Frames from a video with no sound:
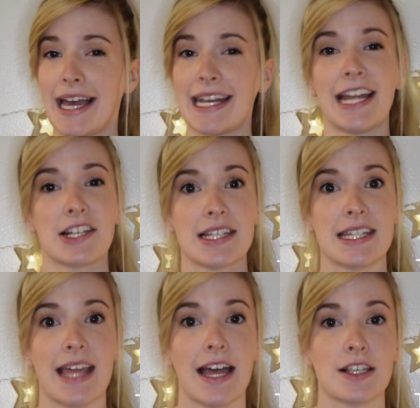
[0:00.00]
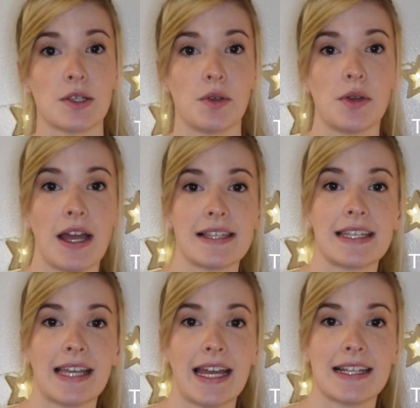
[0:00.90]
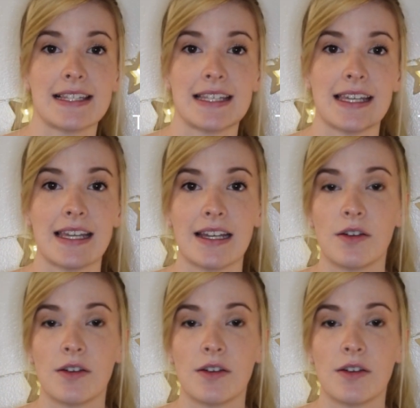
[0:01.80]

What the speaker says: And I just did that so you guys can kind of see